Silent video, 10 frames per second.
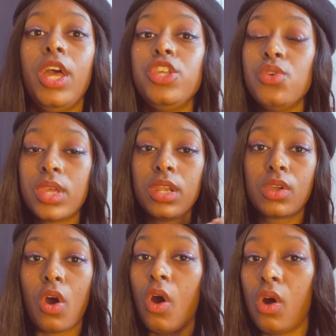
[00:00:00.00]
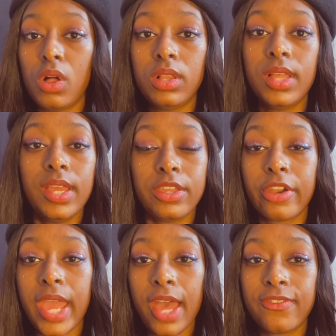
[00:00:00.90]
You can call your
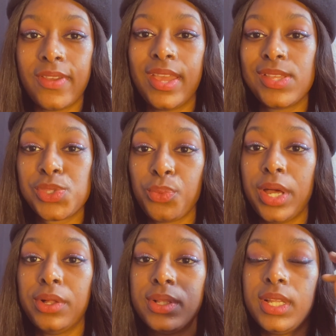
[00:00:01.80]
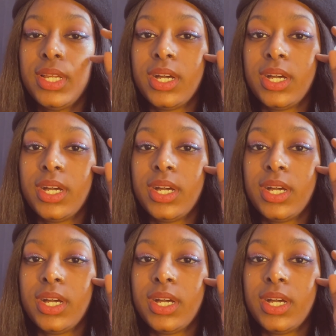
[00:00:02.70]
cafe as well,